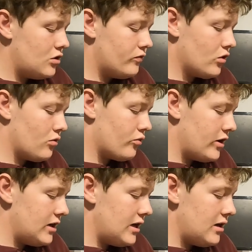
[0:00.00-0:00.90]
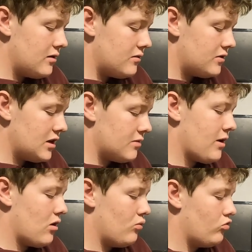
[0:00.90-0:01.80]
You've got to really think
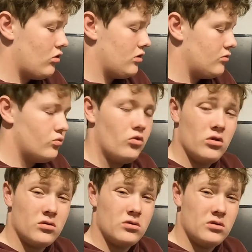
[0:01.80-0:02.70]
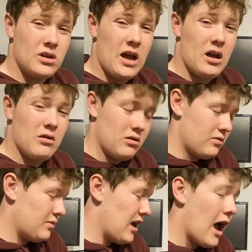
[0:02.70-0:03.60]
about what
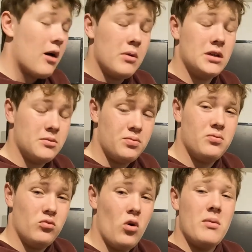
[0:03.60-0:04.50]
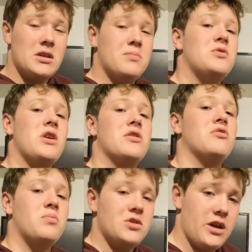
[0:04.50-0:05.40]
makes a
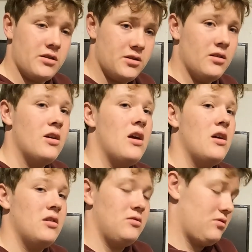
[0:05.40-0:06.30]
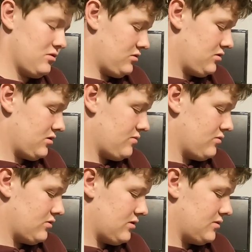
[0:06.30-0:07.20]
projector a projector. Took a
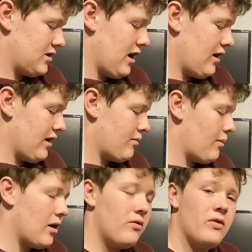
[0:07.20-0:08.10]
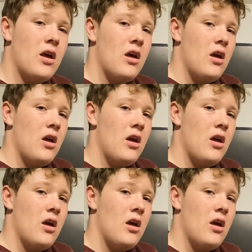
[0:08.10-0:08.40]
couple of times to get out of my mouth.